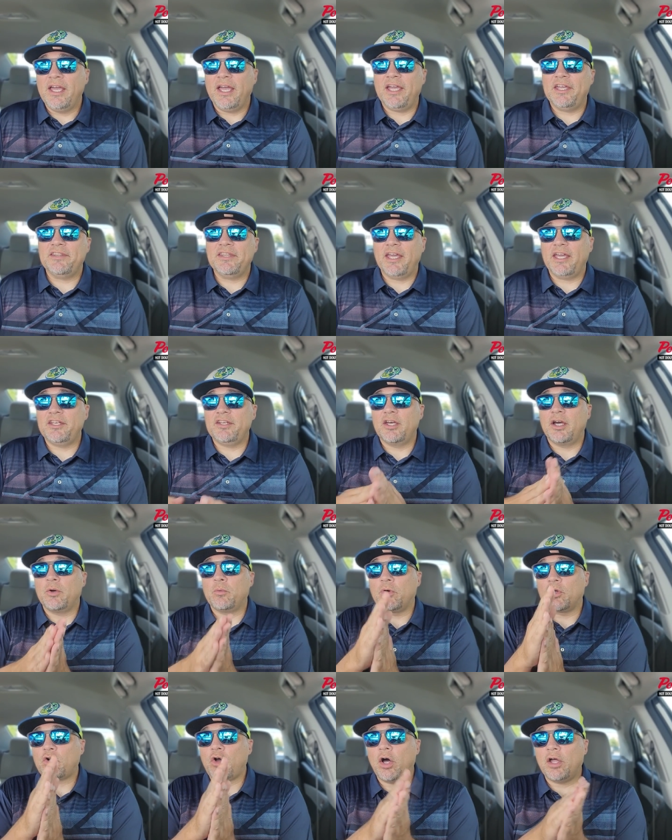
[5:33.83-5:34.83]
and then uh,
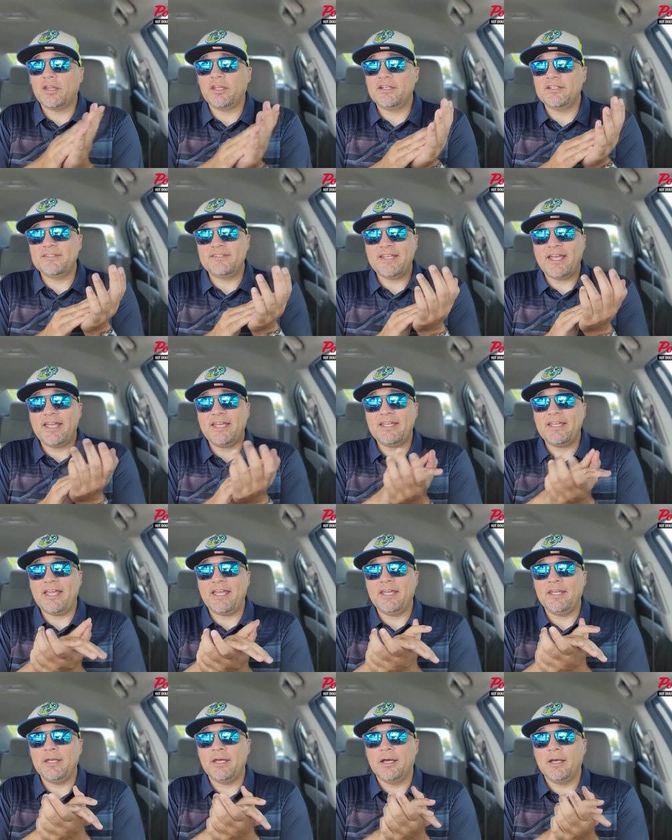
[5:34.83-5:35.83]
we'll call it a day
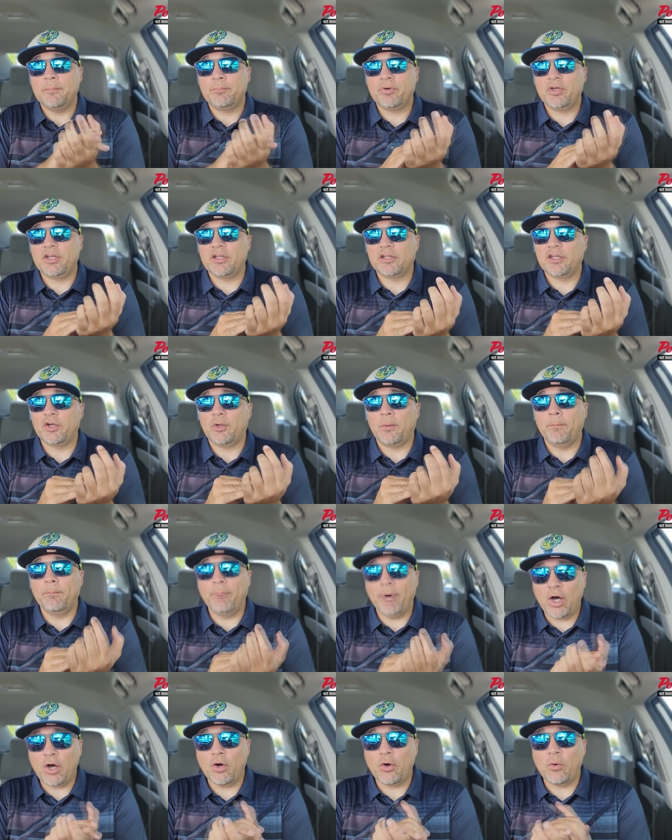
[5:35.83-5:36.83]
and uh, put a little
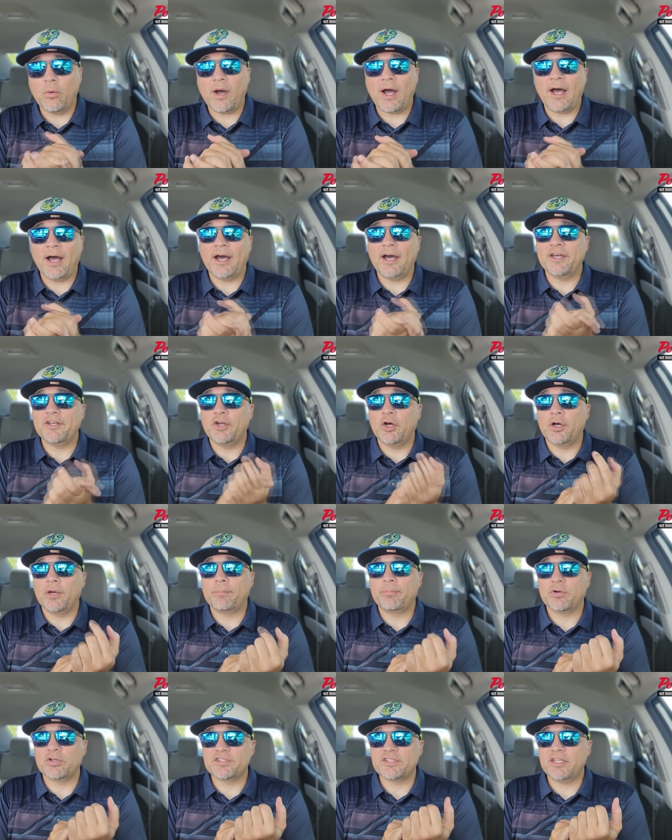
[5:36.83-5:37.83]
bow on uh,
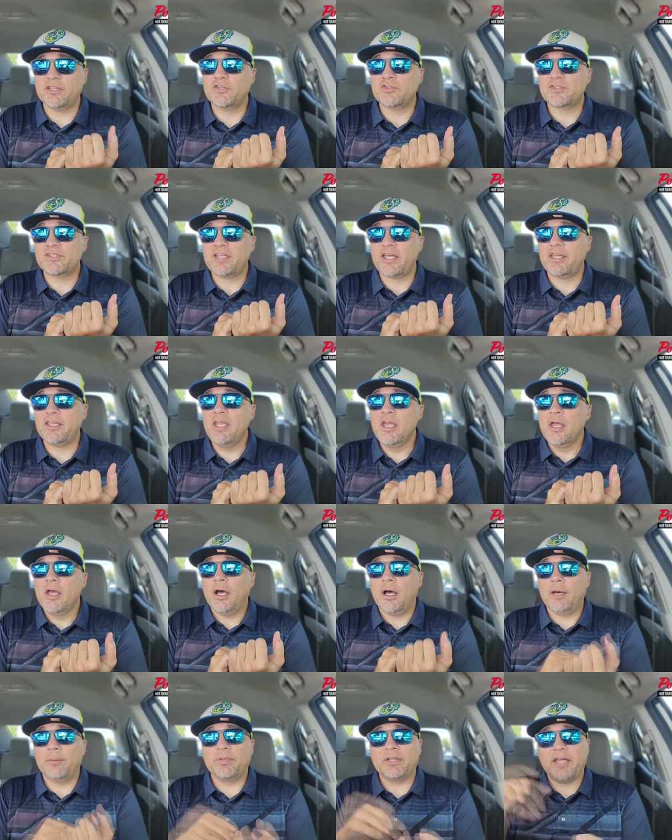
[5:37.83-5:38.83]
Portillo's Day.
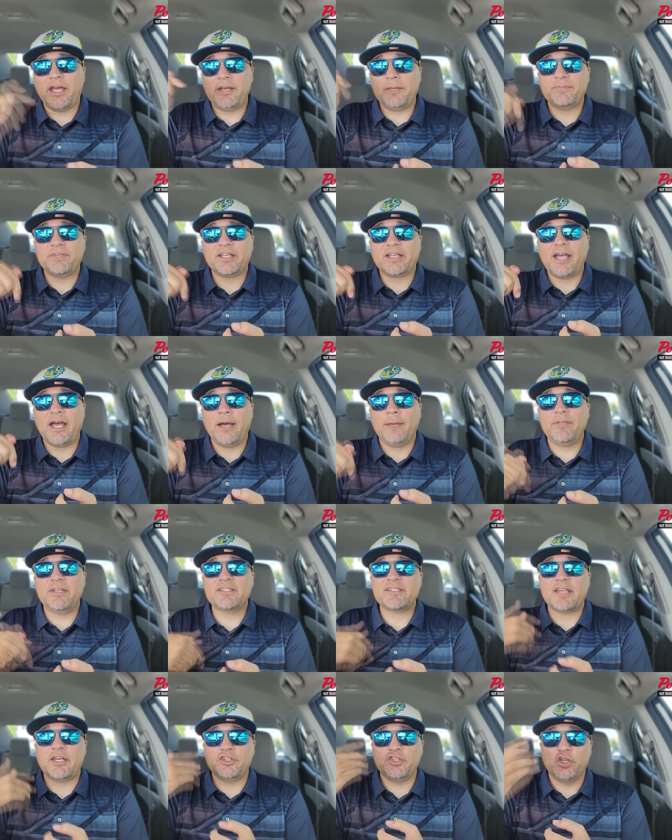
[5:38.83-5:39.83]
but light up the
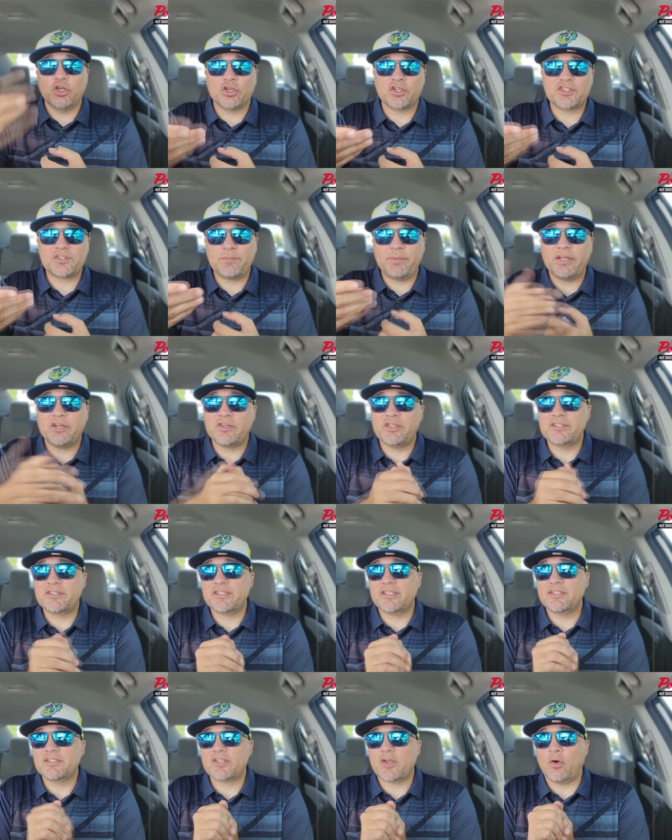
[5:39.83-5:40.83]
comments on your
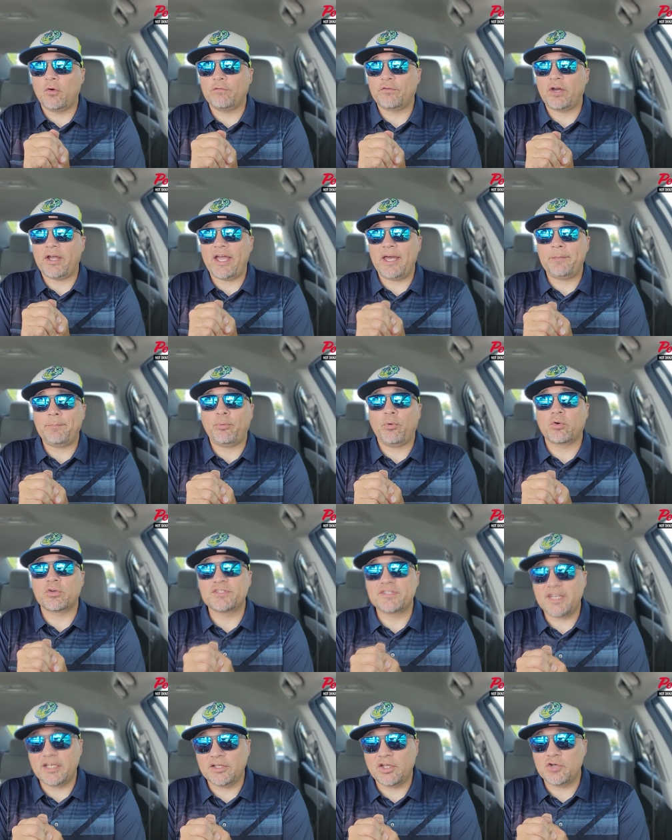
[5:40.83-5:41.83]
experiences over at
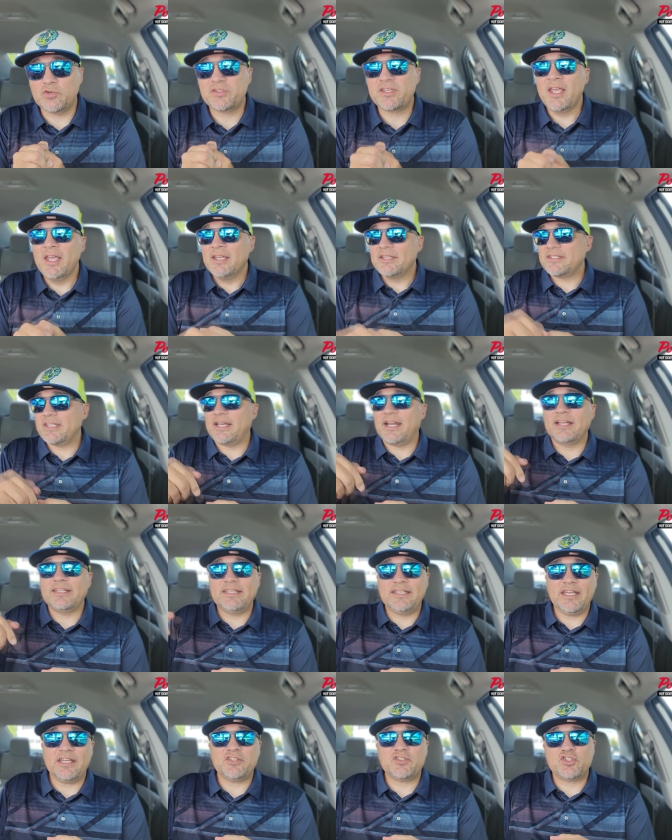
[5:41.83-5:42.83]
Portillo's. Did I
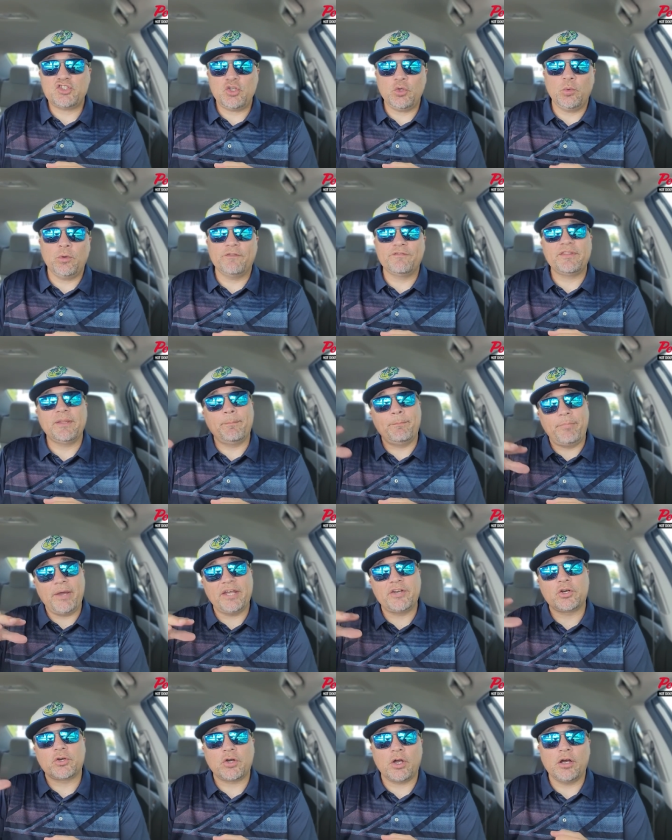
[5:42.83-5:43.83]
get two of the
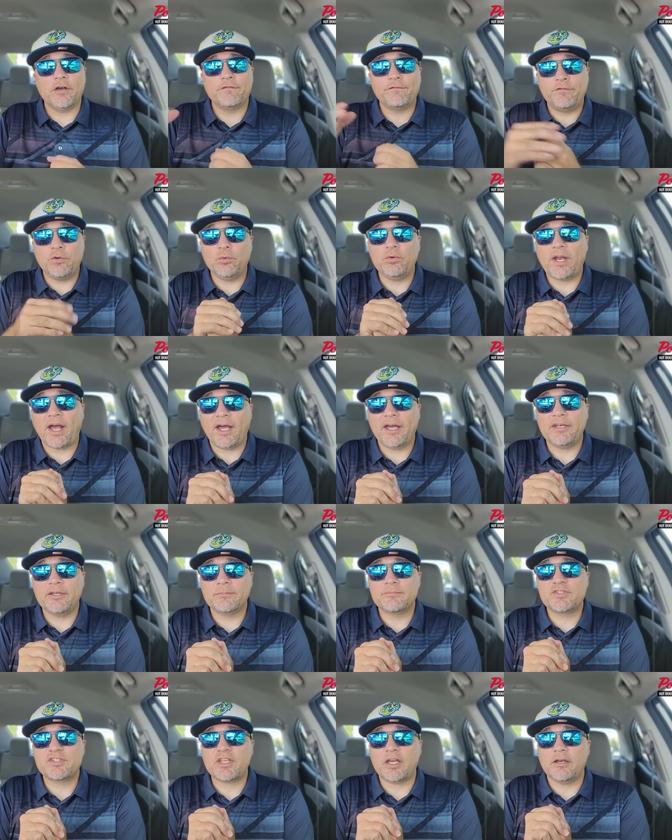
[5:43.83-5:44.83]
better food
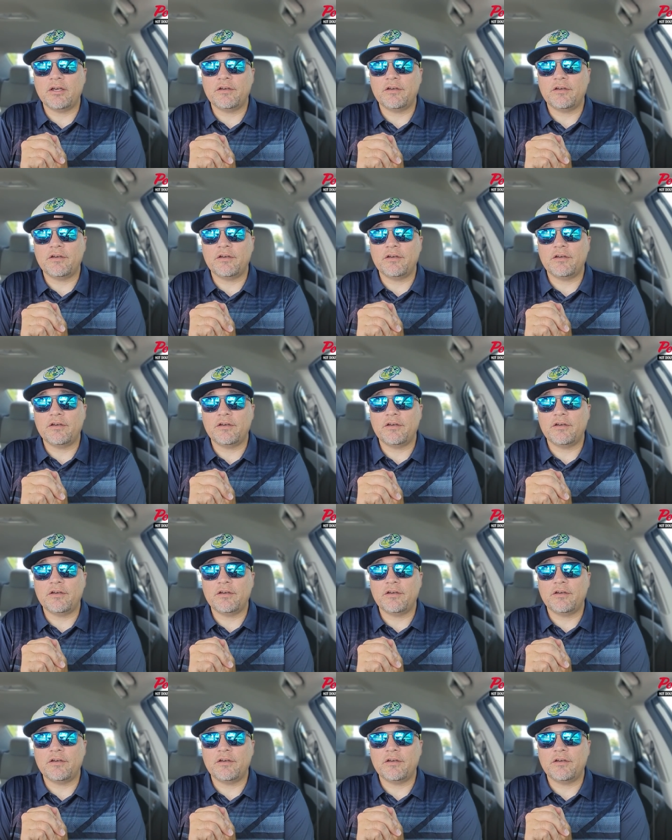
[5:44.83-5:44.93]
items